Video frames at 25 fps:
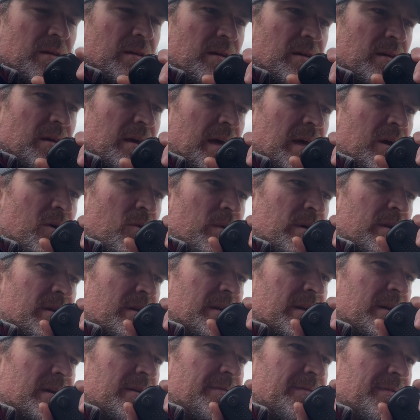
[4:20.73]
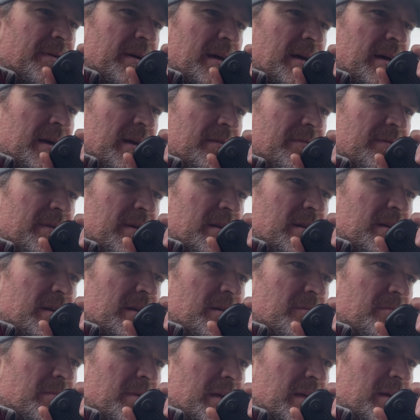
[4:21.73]
Echo India 5,
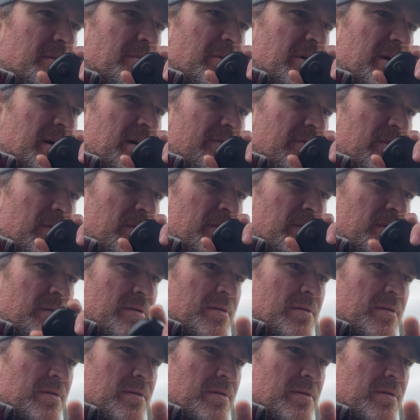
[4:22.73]
India Mike Bravo.